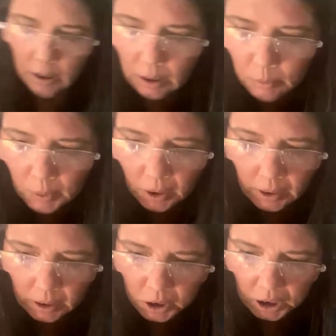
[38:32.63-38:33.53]
Let me
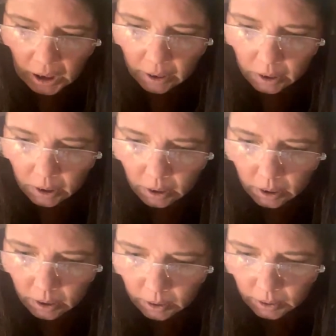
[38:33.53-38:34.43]
look in chat, y'all.
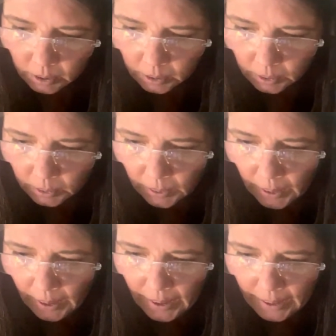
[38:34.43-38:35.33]

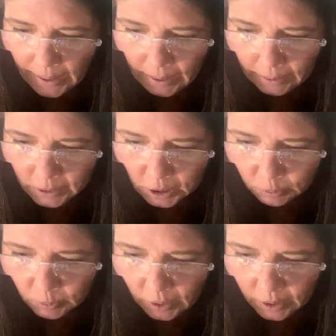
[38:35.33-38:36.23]
Hey,
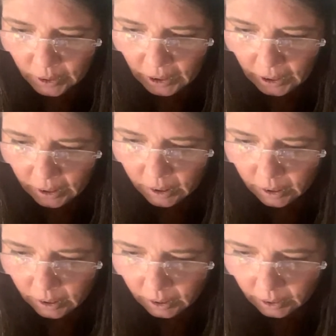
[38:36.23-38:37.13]
Giovanni.
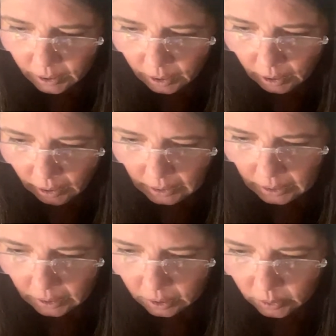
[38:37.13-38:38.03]
I
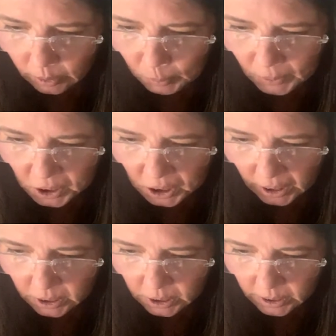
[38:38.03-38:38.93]
need to go up and
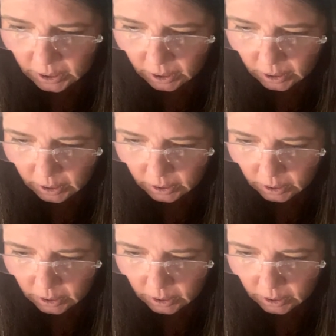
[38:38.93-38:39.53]
chat just a little.